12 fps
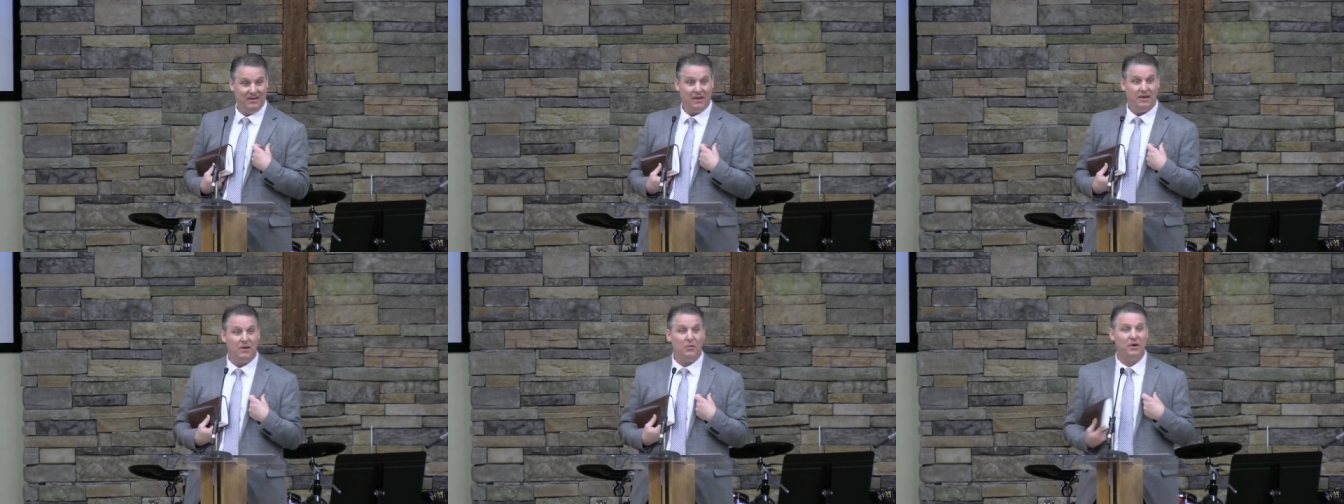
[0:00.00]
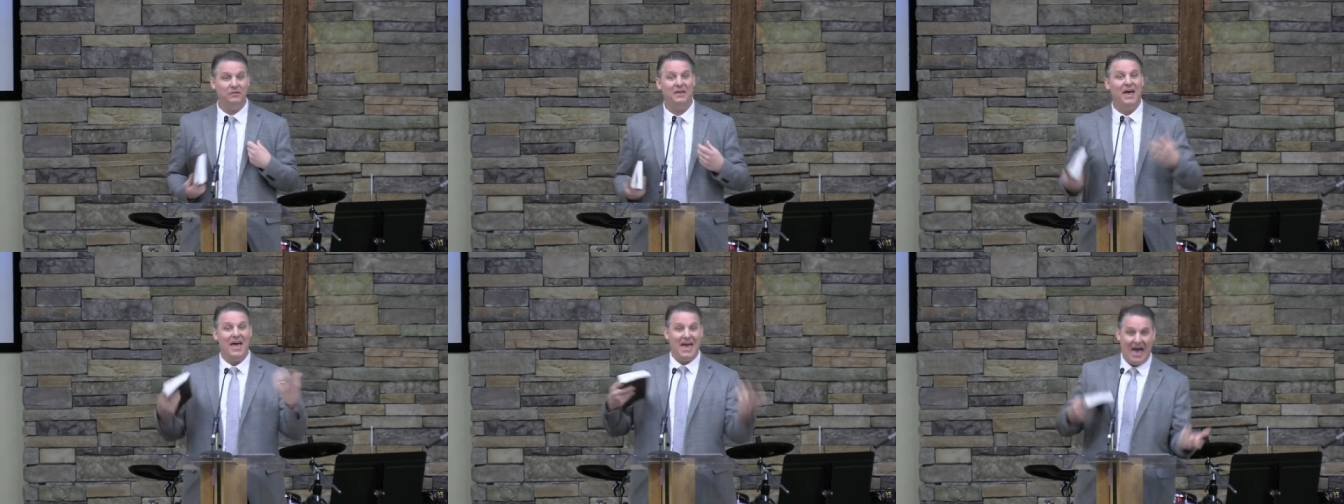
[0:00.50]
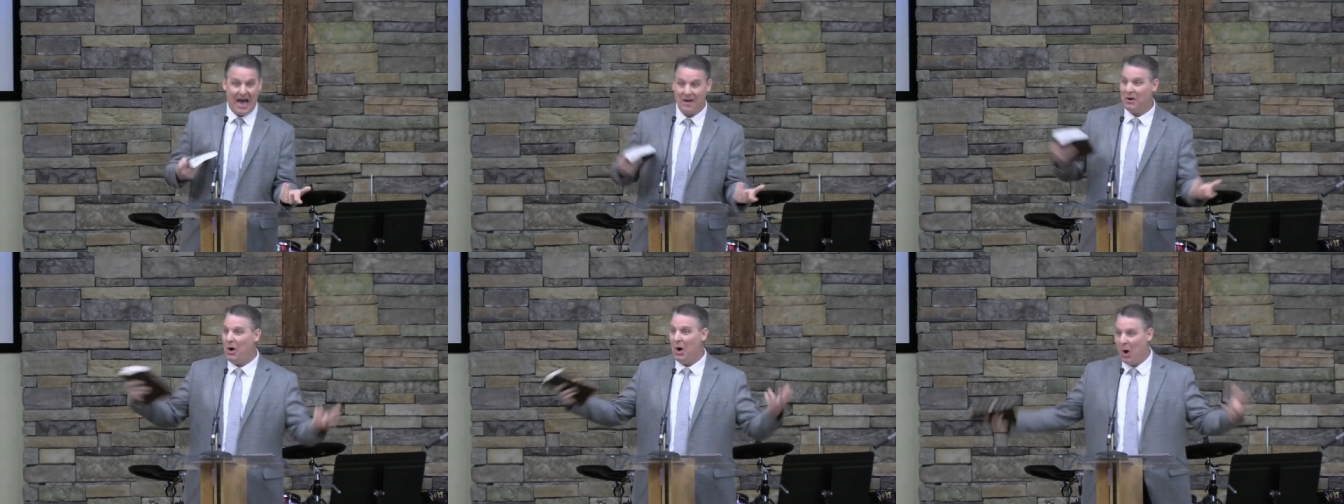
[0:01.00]
He was at
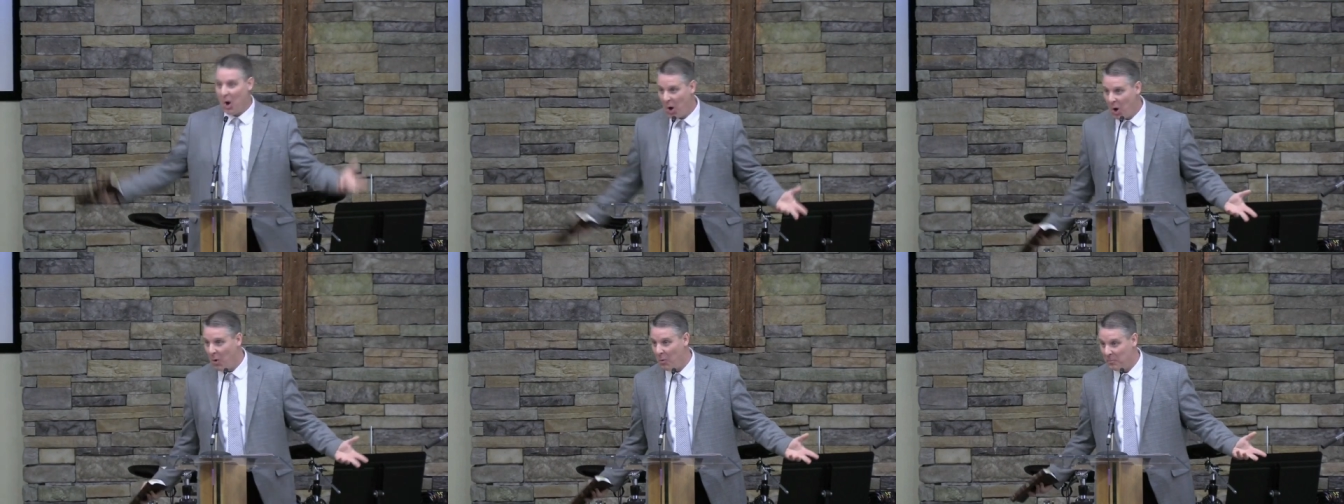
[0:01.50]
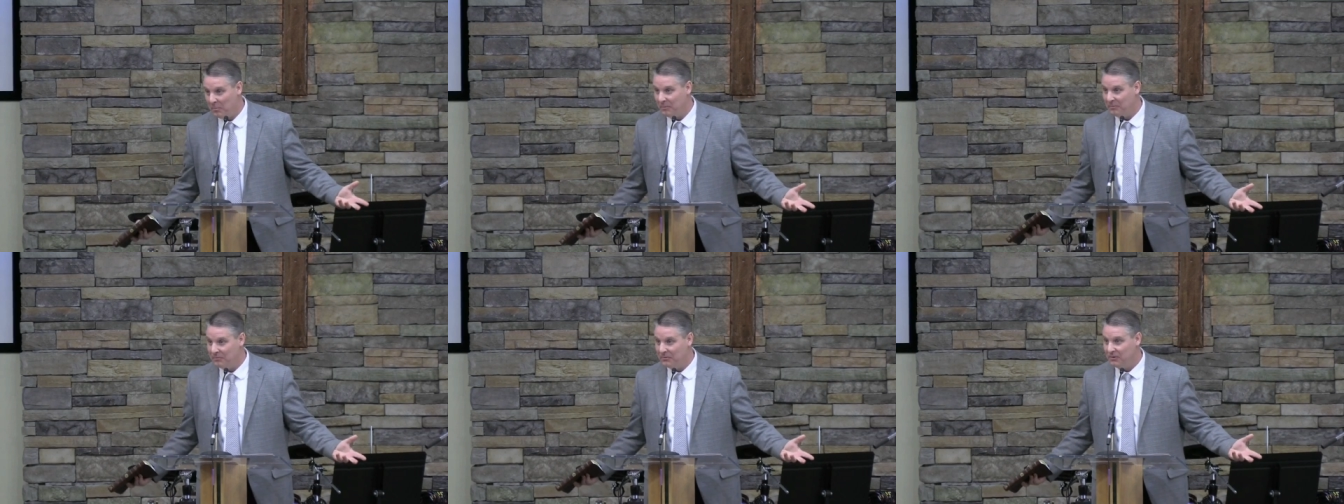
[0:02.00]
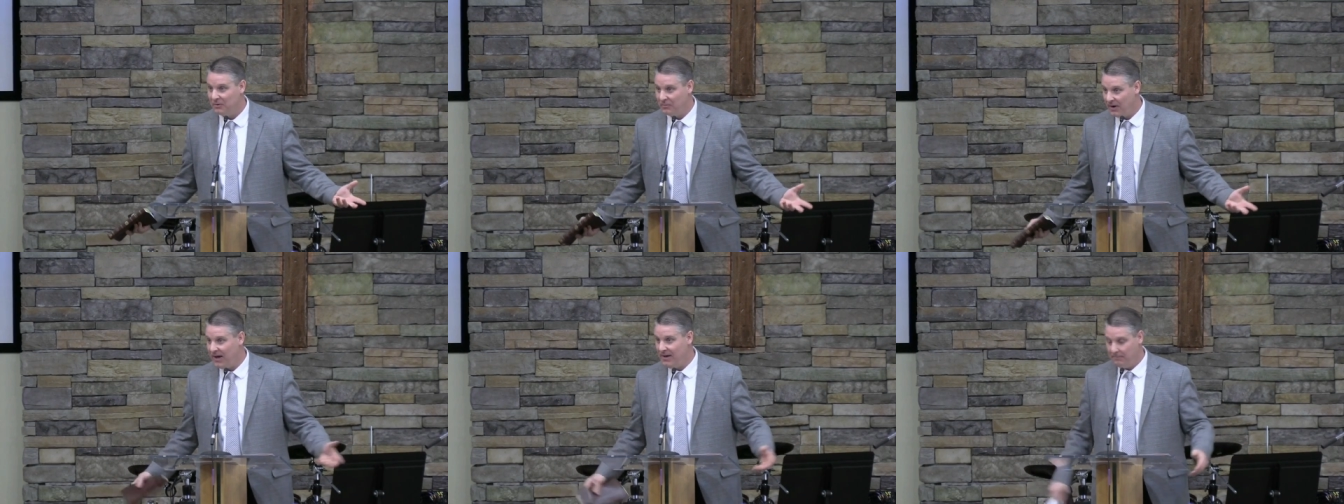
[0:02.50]
home,
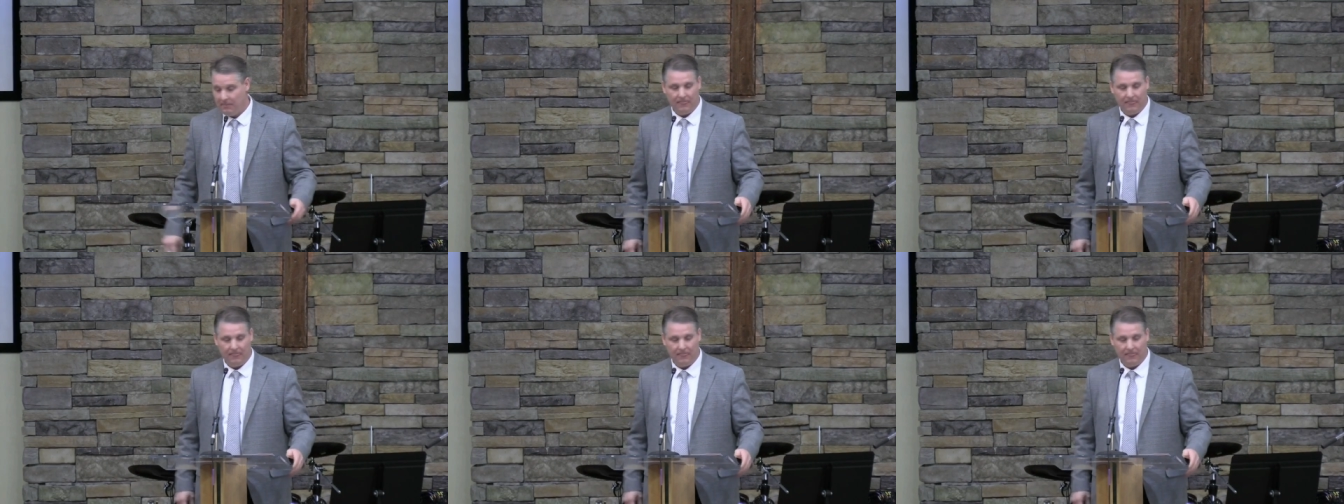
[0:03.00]
right?